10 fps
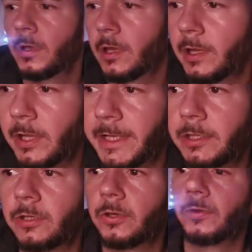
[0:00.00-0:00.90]
I like
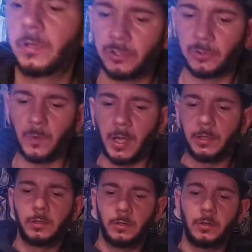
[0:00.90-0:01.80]
the Guggen Squad
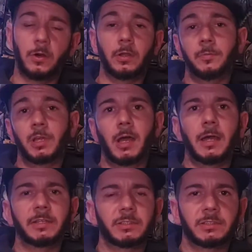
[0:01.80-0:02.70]
and all of them
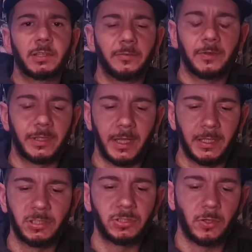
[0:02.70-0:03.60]
guys and stuff like that. I
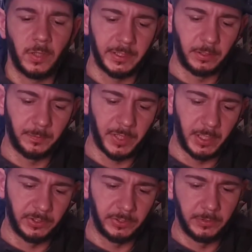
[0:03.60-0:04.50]
just don't like their
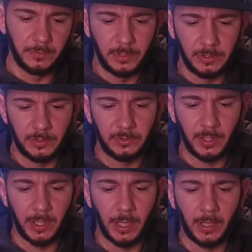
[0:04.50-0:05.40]
baits. This is
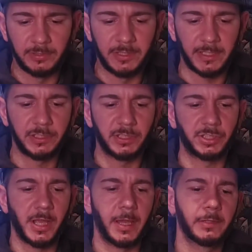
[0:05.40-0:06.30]
a sexy
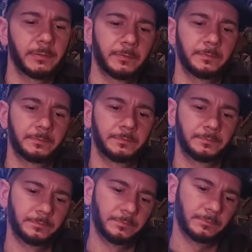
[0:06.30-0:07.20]
shad.
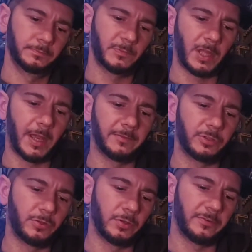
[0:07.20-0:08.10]
Dives
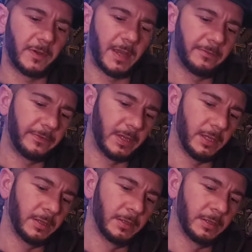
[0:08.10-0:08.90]
2 to 5 feet.